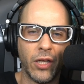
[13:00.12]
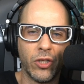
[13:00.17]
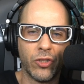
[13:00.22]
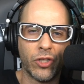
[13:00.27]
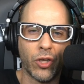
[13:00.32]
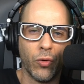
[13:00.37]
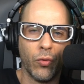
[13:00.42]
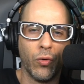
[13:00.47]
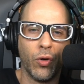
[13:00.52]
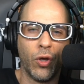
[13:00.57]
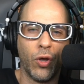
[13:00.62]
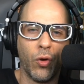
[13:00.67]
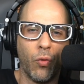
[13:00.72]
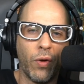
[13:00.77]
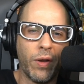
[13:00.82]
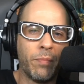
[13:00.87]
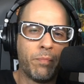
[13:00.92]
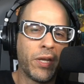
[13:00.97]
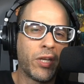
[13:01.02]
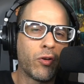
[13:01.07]
So
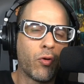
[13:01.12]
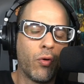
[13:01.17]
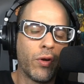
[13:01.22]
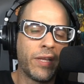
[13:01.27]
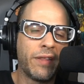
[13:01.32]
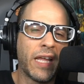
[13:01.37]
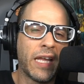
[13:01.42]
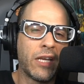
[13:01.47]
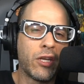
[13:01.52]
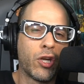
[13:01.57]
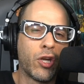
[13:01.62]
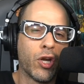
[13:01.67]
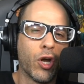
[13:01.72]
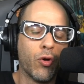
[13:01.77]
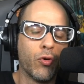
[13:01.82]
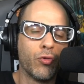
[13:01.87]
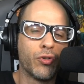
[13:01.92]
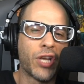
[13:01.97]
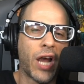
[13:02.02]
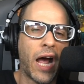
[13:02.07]
when Bitcoin then
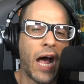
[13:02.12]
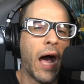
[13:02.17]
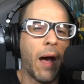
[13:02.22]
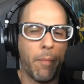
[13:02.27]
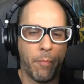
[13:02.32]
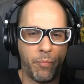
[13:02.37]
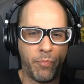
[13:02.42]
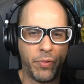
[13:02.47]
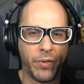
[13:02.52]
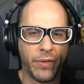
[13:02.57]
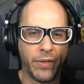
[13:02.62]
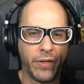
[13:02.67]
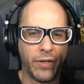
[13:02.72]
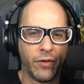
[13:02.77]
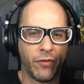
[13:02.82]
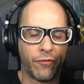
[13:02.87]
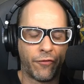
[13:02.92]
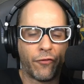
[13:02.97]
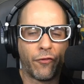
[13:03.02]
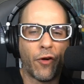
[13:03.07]
goes up
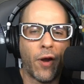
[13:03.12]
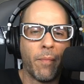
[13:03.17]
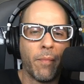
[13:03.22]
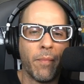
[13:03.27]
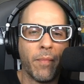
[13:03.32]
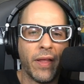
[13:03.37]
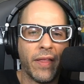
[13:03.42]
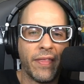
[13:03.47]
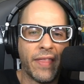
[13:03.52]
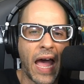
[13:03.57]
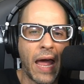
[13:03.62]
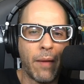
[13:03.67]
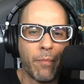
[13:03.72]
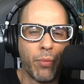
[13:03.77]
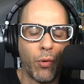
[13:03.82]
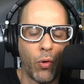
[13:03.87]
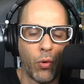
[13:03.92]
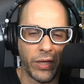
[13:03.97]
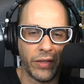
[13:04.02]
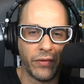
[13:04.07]
from
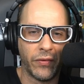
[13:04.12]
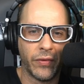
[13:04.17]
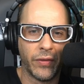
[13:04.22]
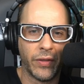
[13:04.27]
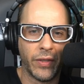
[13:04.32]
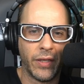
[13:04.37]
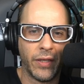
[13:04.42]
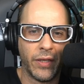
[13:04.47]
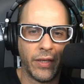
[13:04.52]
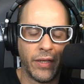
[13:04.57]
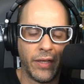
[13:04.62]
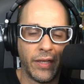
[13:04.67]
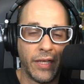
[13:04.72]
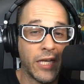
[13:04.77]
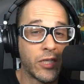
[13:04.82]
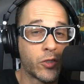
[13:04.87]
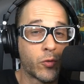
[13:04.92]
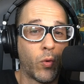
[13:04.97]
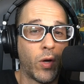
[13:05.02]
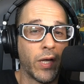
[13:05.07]
that point,
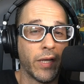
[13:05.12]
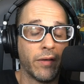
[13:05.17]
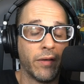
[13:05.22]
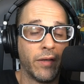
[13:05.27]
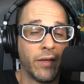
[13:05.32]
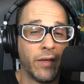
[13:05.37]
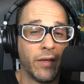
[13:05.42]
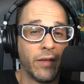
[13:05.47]
guess what?